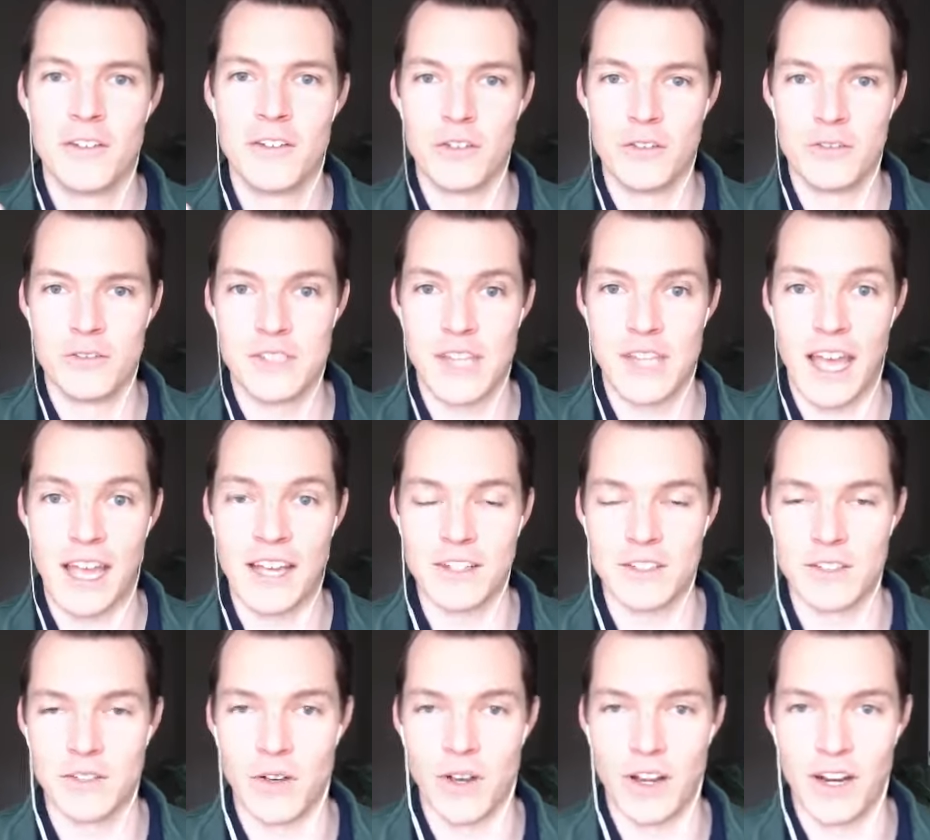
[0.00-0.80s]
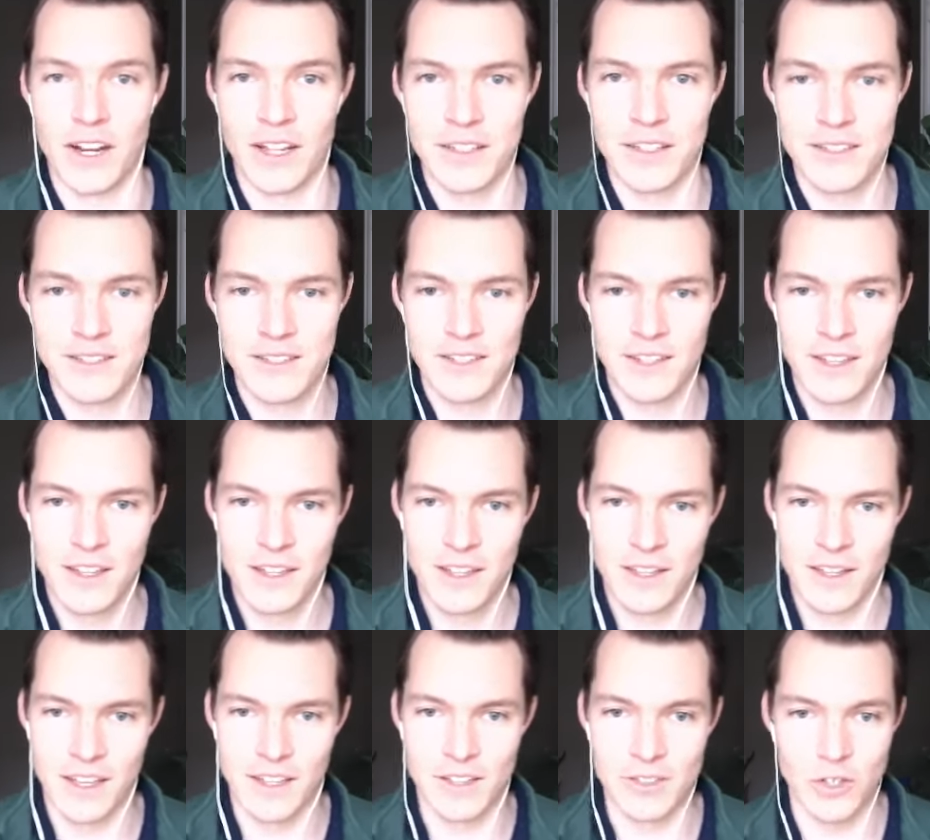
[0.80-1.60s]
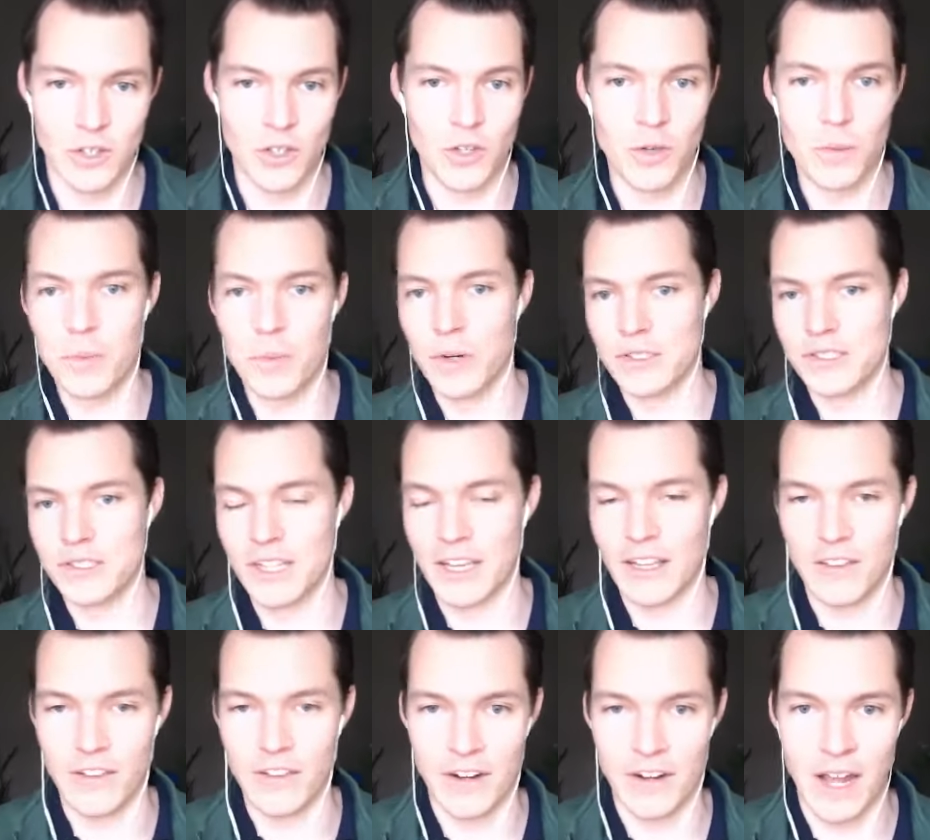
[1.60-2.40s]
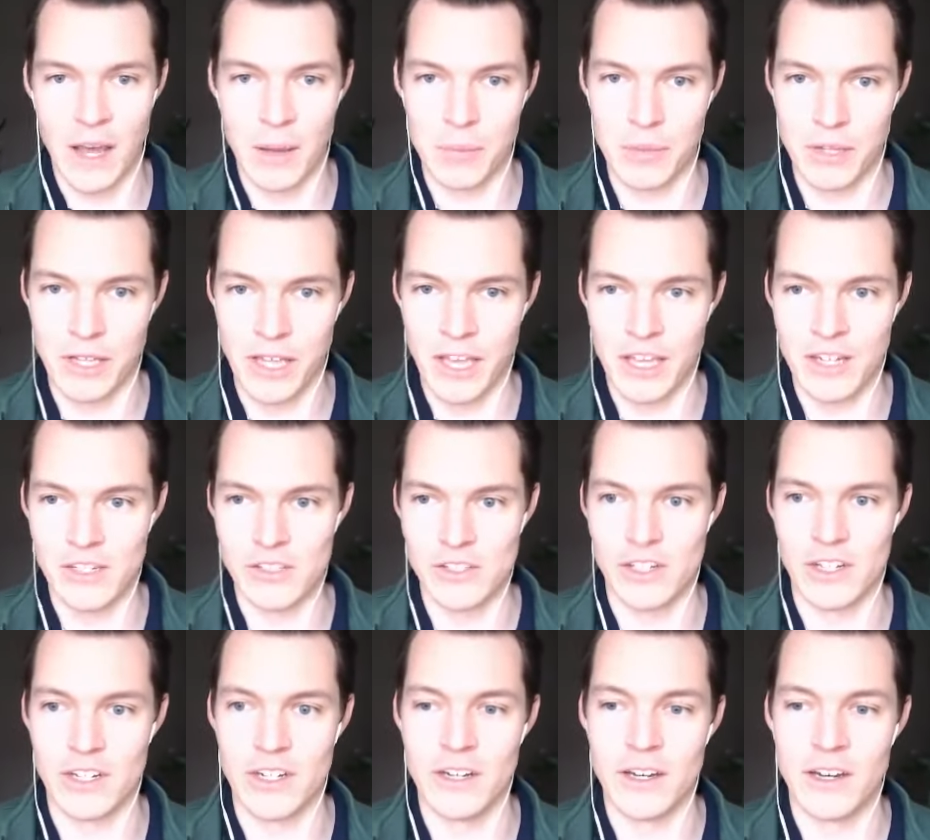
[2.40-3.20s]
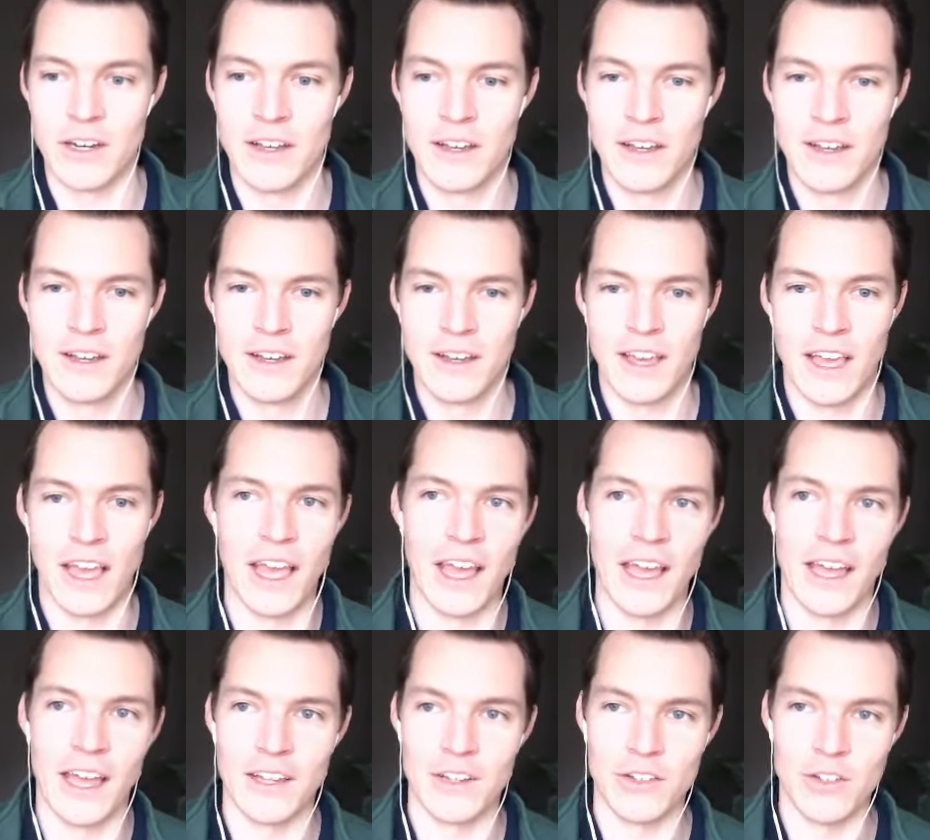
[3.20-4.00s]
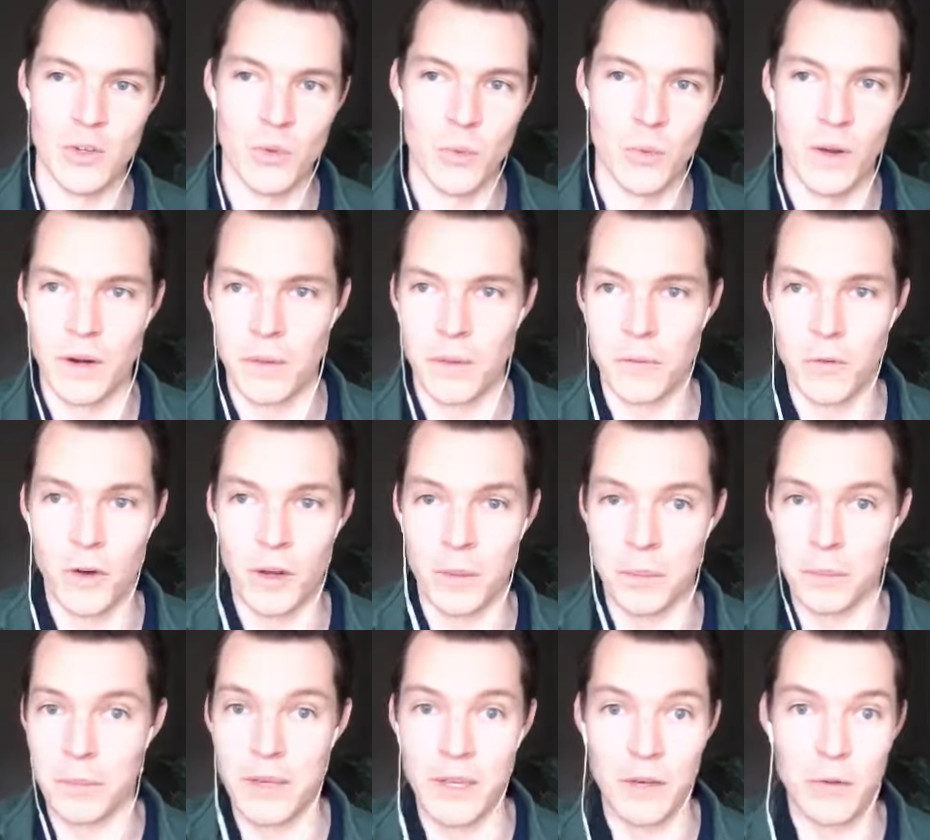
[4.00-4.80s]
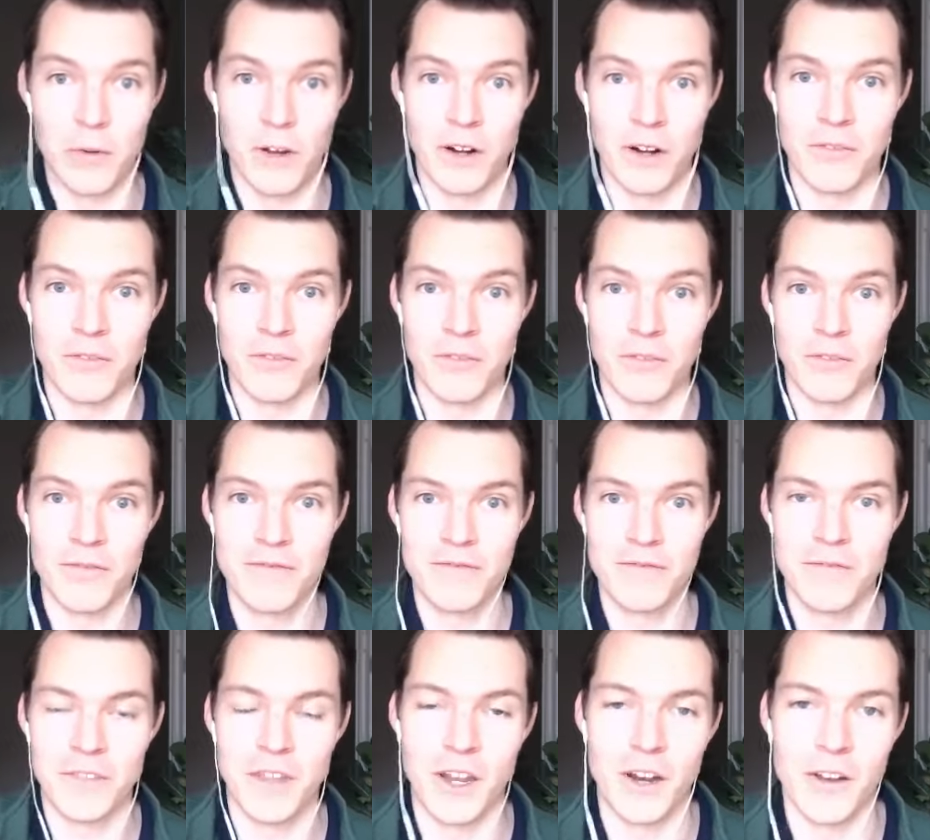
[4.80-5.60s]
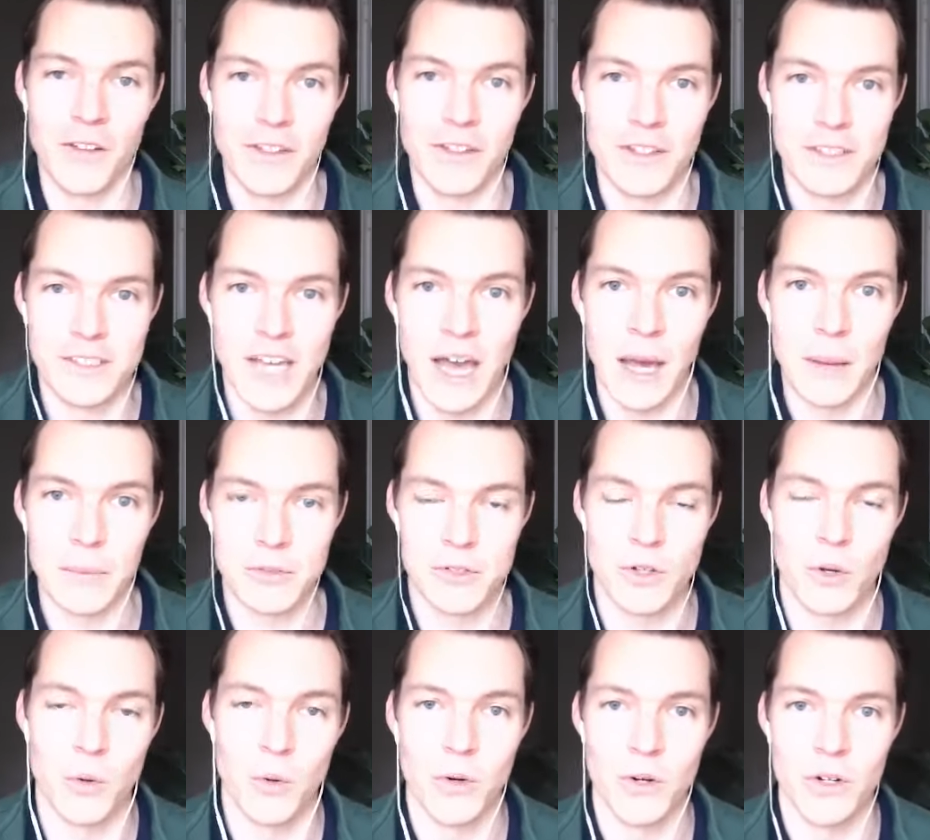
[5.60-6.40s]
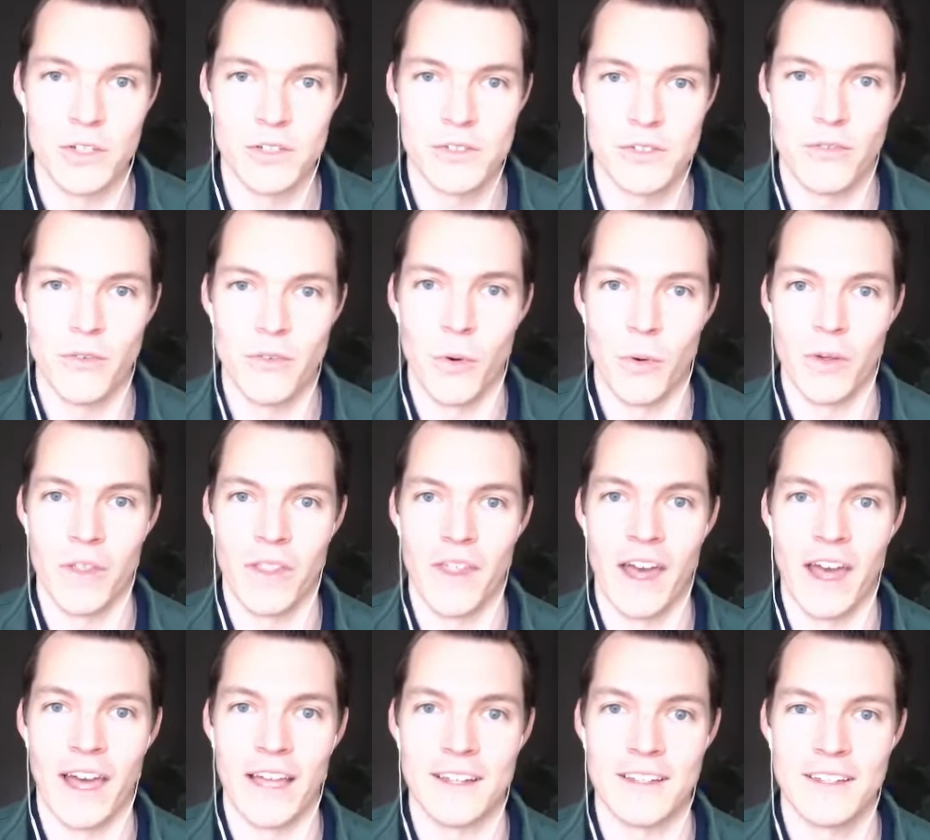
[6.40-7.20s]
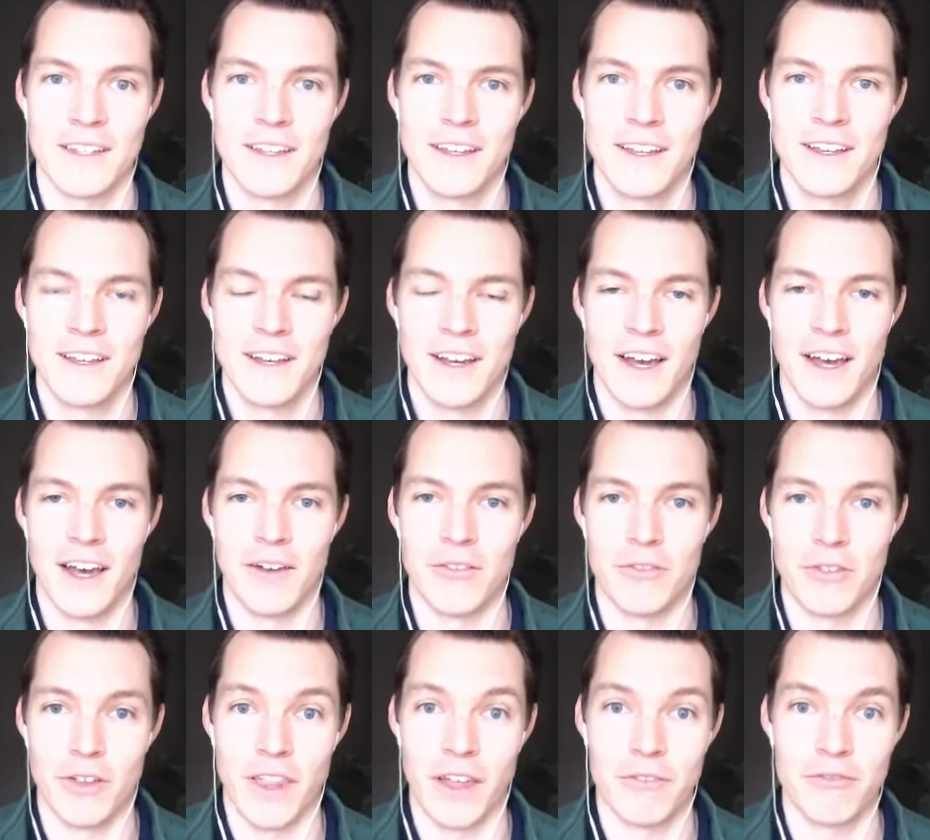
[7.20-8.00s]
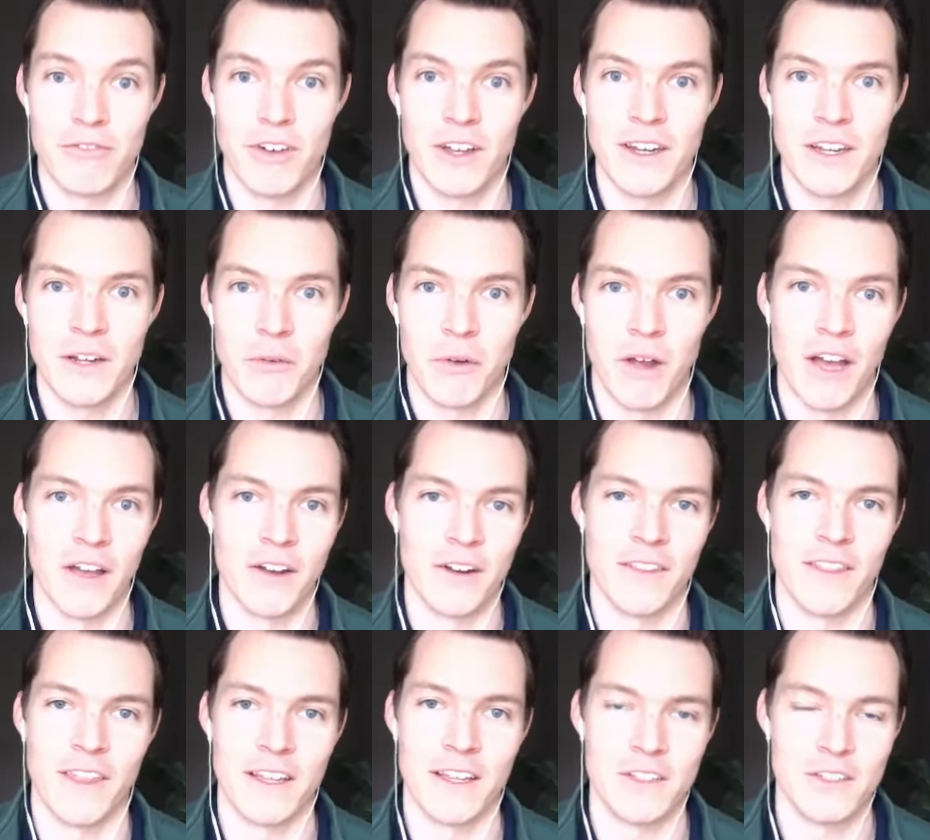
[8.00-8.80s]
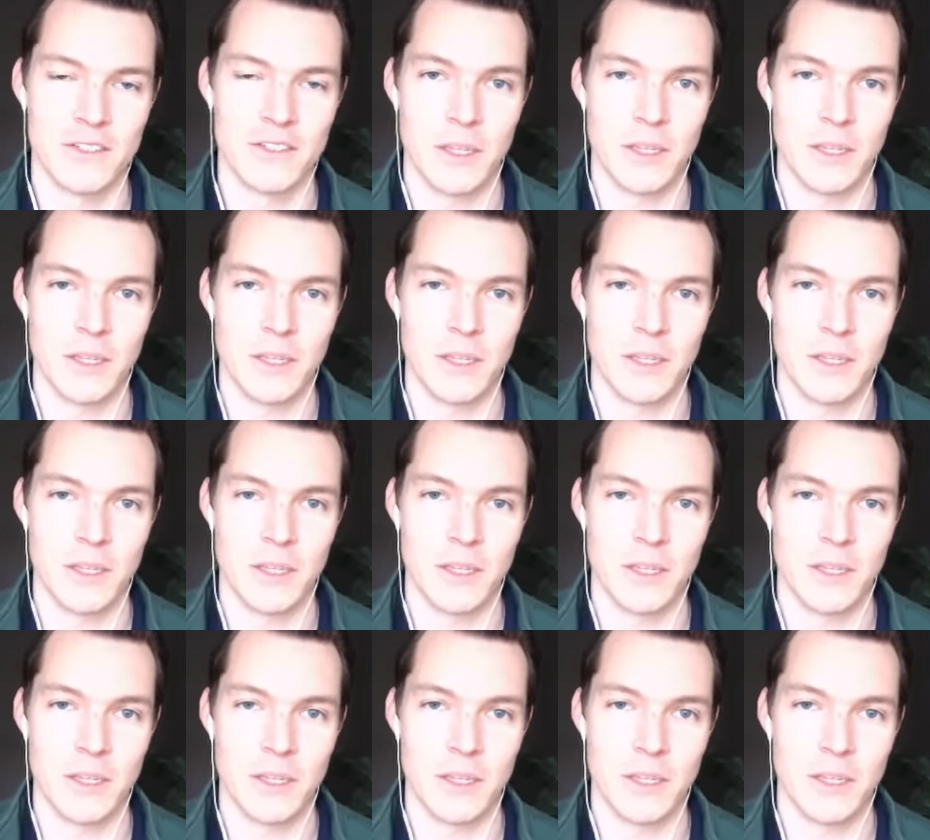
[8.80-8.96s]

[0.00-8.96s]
tax credits and so you put together an application and you want to want, be one of you know the top scorers for that uh, for that funding round and they yeah.